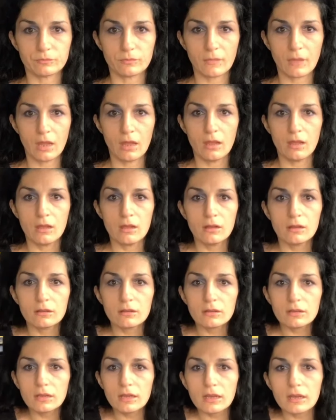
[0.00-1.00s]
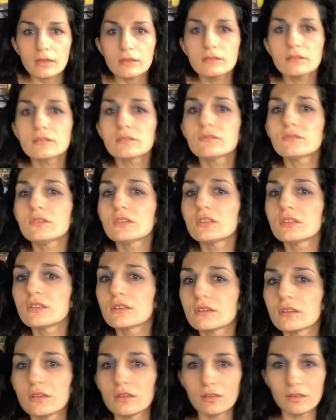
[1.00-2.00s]
I'm gonna end this
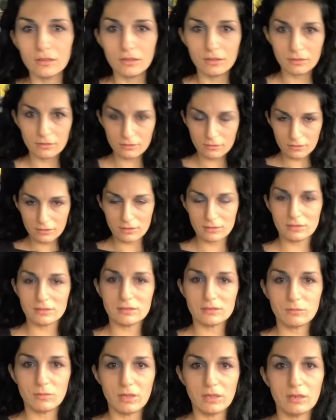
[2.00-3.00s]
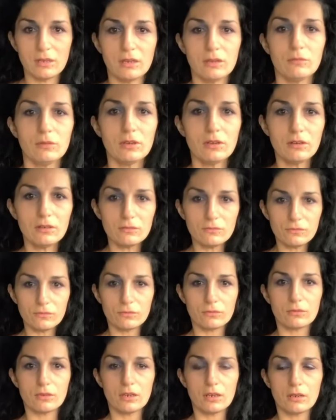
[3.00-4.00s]
video because it's been going on
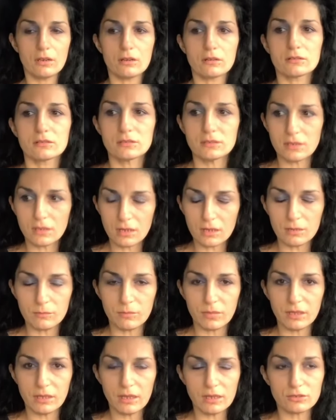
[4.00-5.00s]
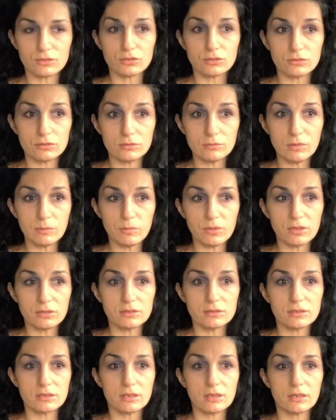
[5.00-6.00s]
for a long time. But yeah, trauma
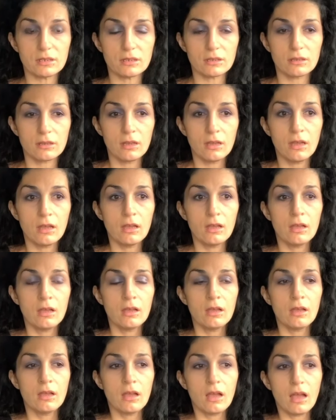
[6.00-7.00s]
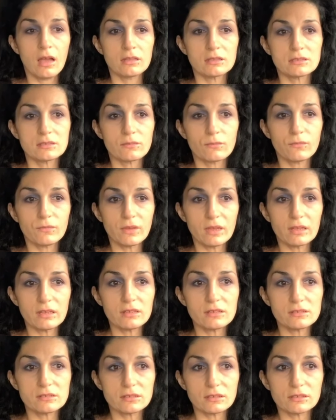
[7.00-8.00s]
bonding and
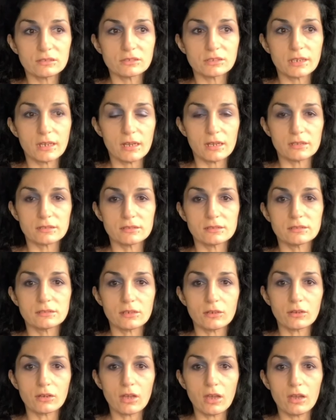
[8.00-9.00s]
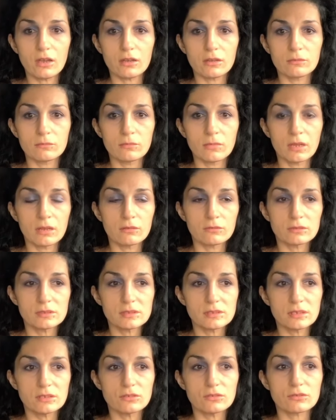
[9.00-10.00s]
things such as Stockholm
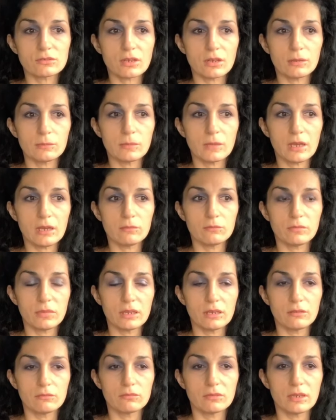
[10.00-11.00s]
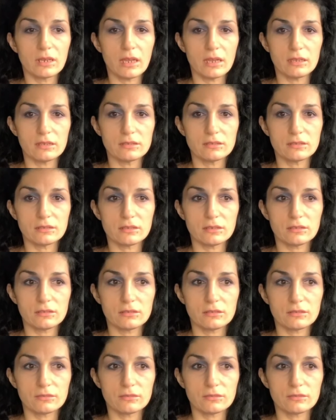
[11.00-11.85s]
syndrome can be related,